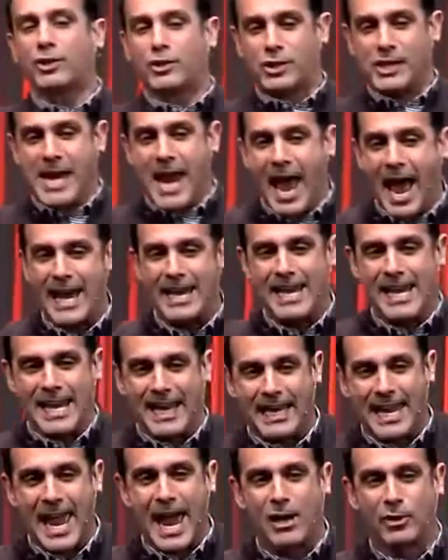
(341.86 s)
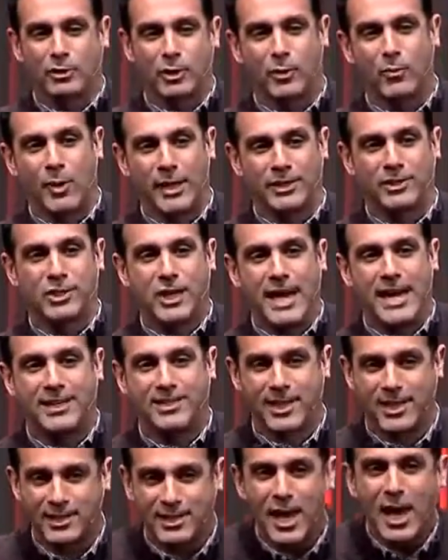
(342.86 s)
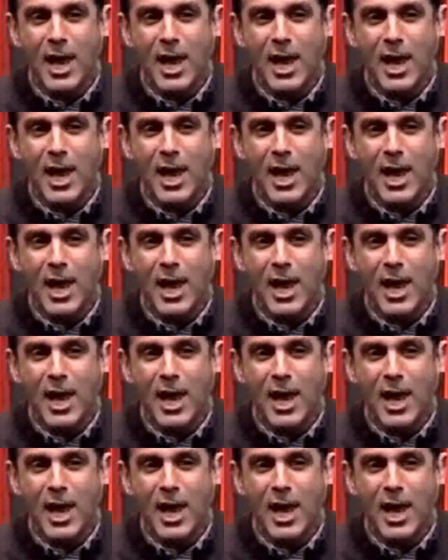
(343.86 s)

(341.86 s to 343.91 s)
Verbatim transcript: she had an encounter with Jesus,